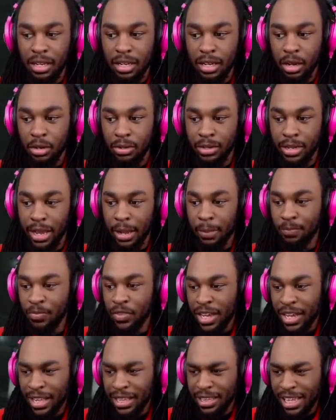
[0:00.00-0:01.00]
Okay.
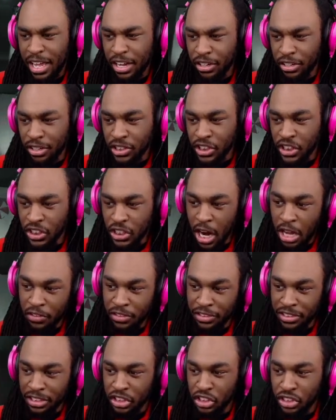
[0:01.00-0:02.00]
Later, Kashard,
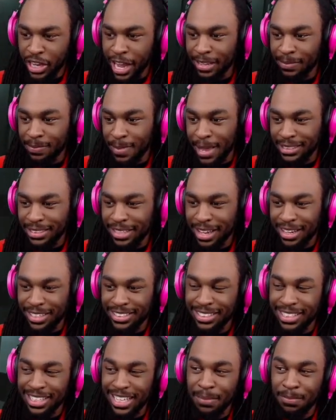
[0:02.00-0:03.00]
rest of chat. Man's gotta
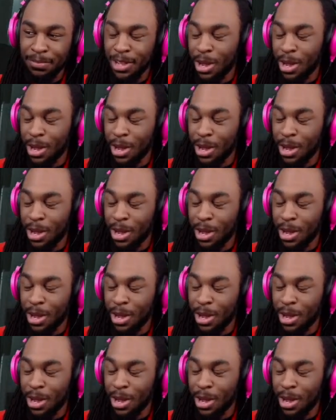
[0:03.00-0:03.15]
sleep.